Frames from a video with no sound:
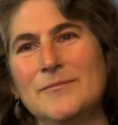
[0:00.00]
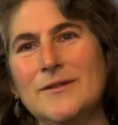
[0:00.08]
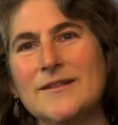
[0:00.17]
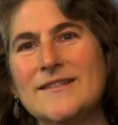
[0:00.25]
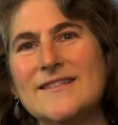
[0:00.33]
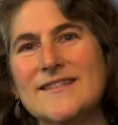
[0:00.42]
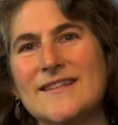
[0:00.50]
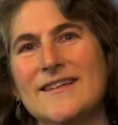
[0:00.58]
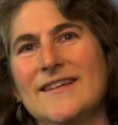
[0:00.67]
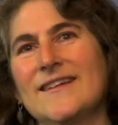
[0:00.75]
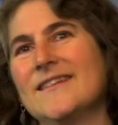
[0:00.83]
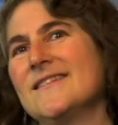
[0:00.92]
books
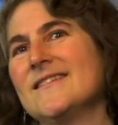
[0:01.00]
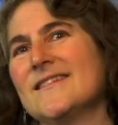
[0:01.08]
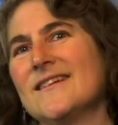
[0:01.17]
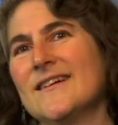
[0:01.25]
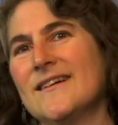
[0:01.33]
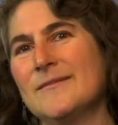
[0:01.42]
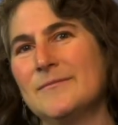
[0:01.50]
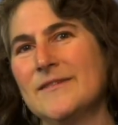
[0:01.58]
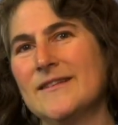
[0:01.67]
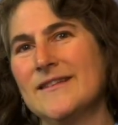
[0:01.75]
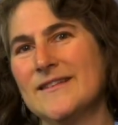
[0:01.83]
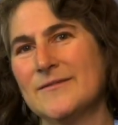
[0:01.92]
and
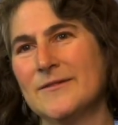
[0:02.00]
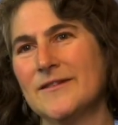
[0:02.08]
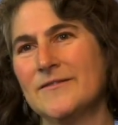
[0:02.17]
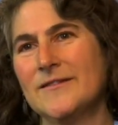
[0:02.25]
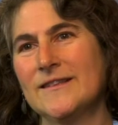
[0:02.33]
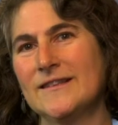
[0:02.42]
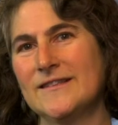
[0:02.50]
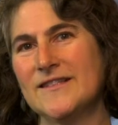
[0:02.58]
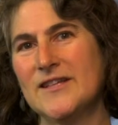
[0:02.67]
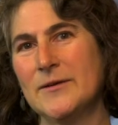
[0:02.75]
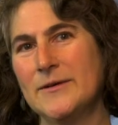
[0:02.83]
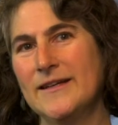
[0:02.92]
these wonderful little
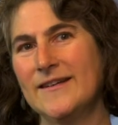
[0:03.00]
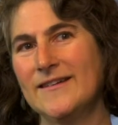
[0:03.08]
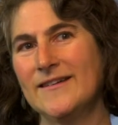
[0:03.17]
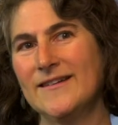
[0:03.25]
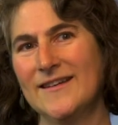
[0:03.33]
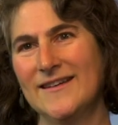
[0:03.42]
sewing